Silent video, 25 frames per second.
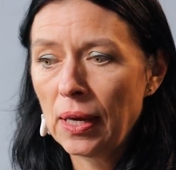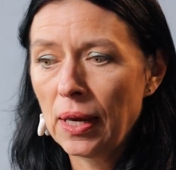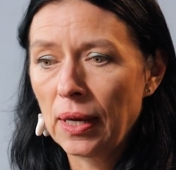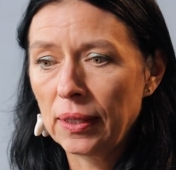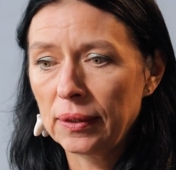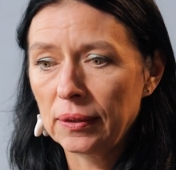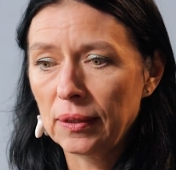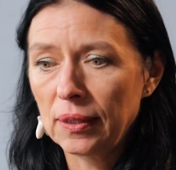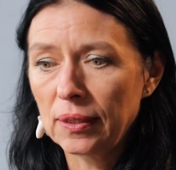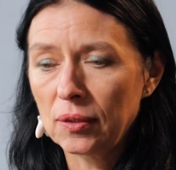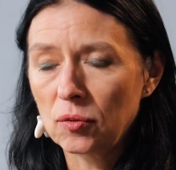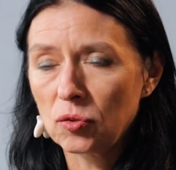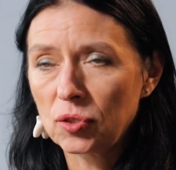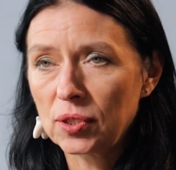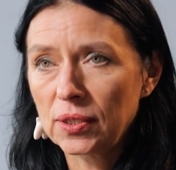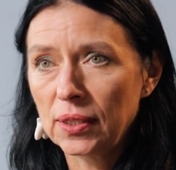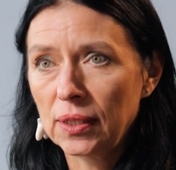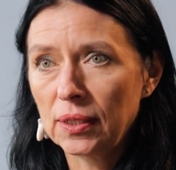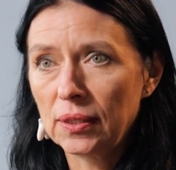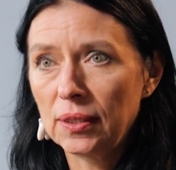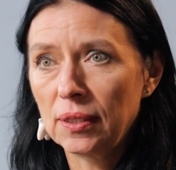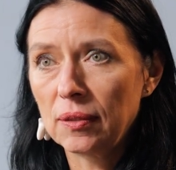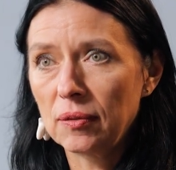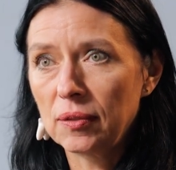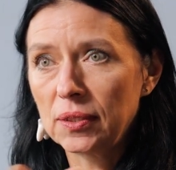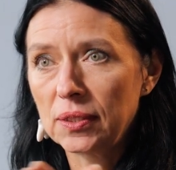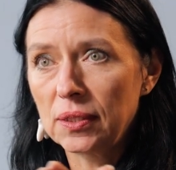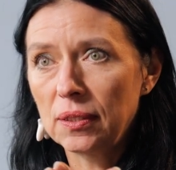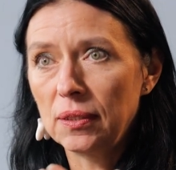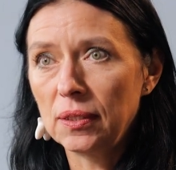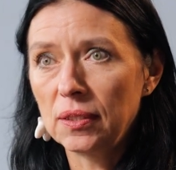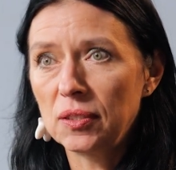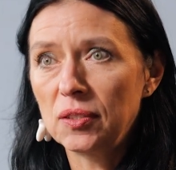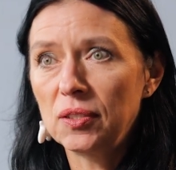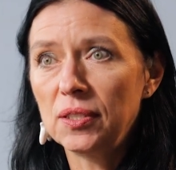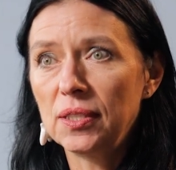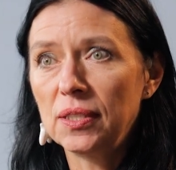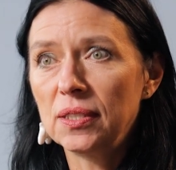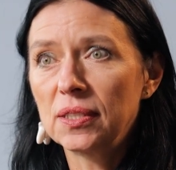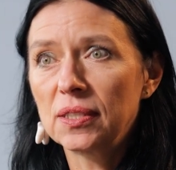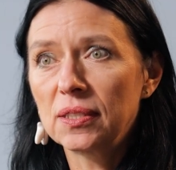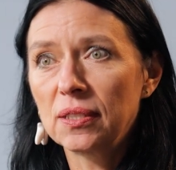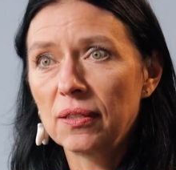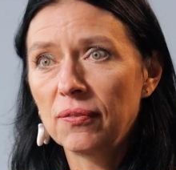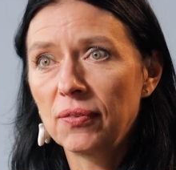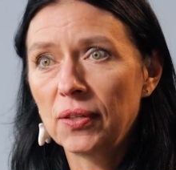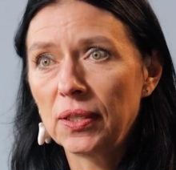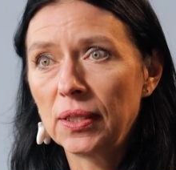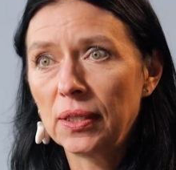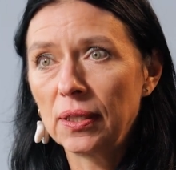And like you said, there is this
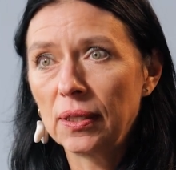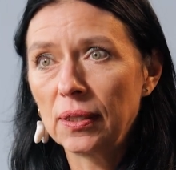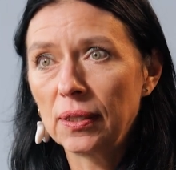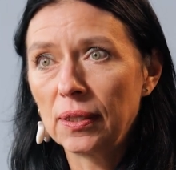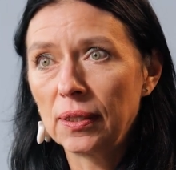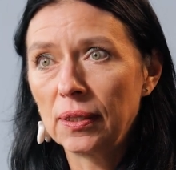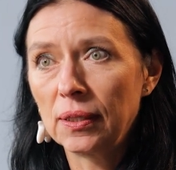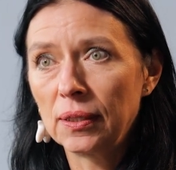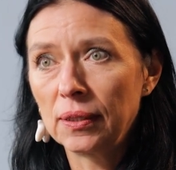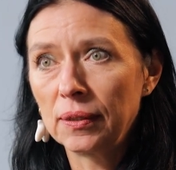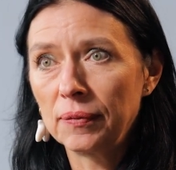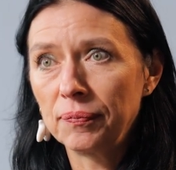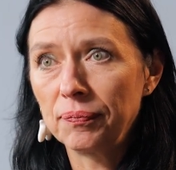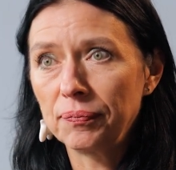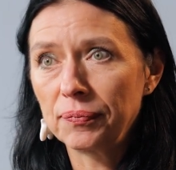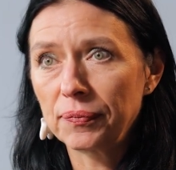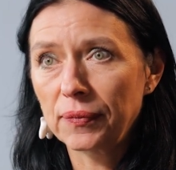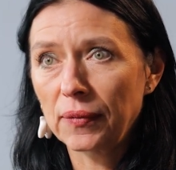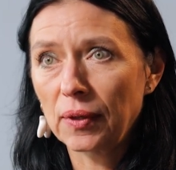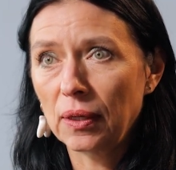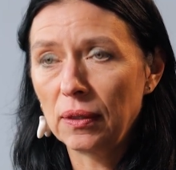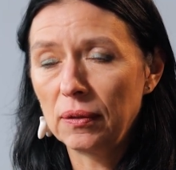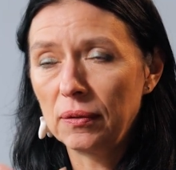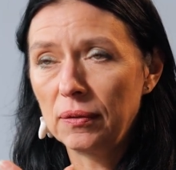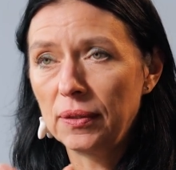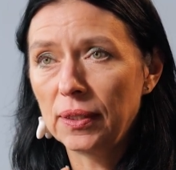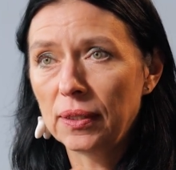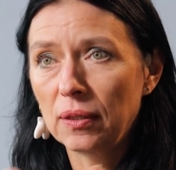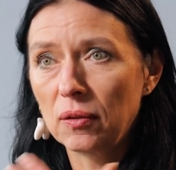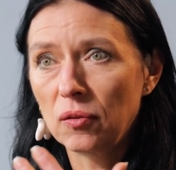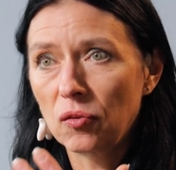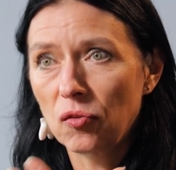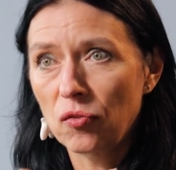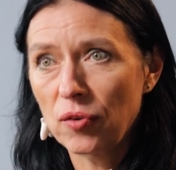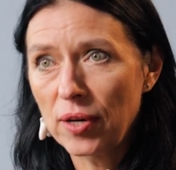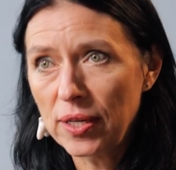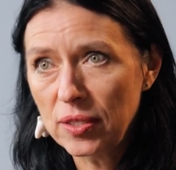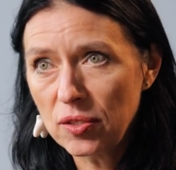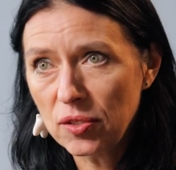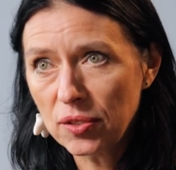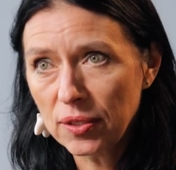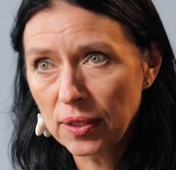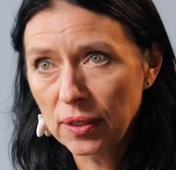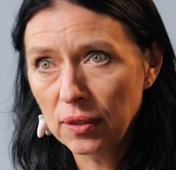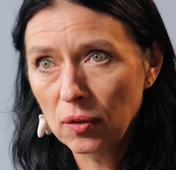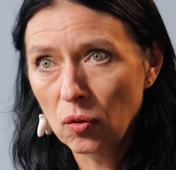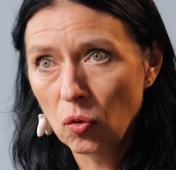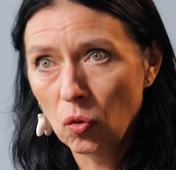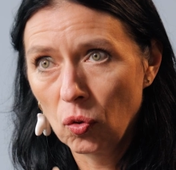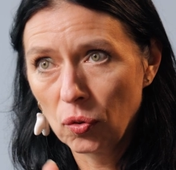G7
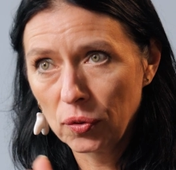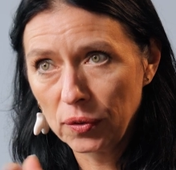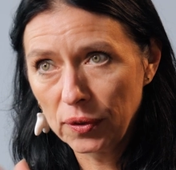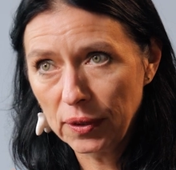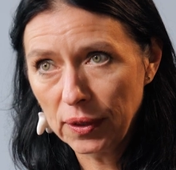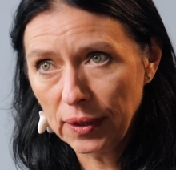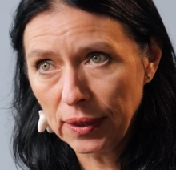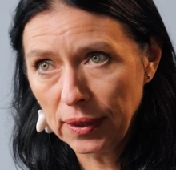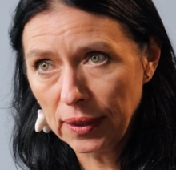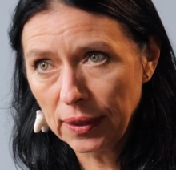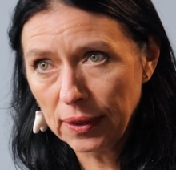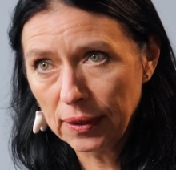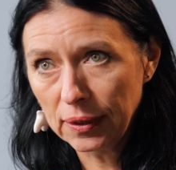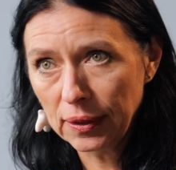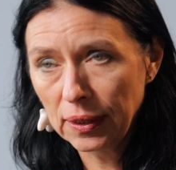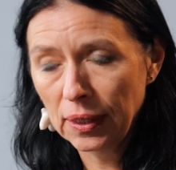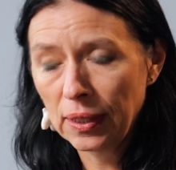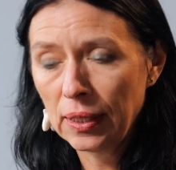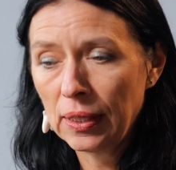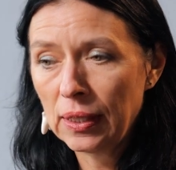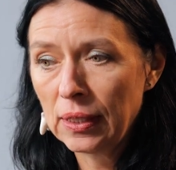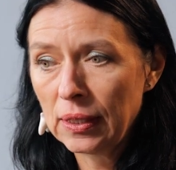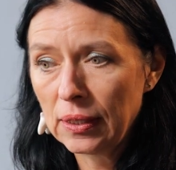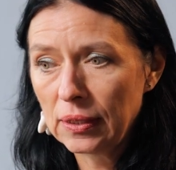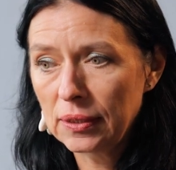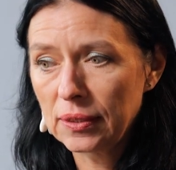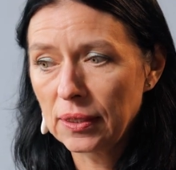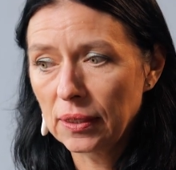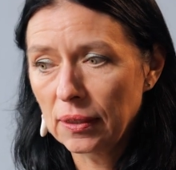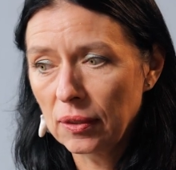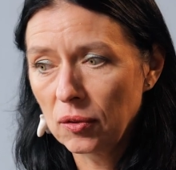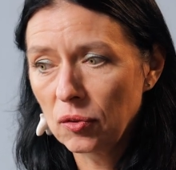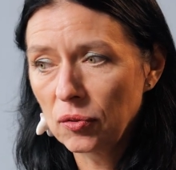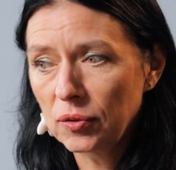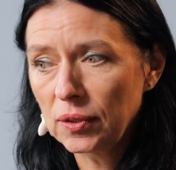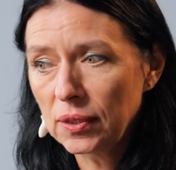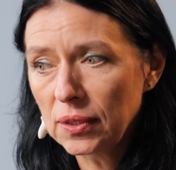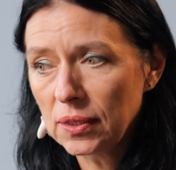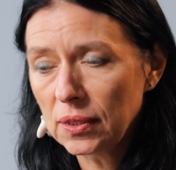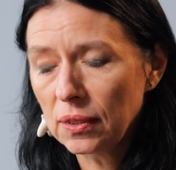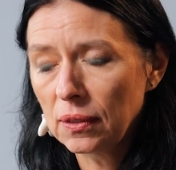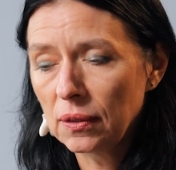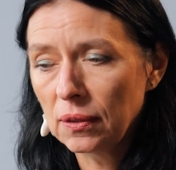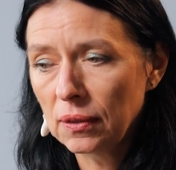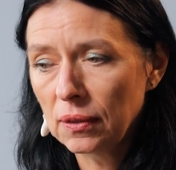declaration on the security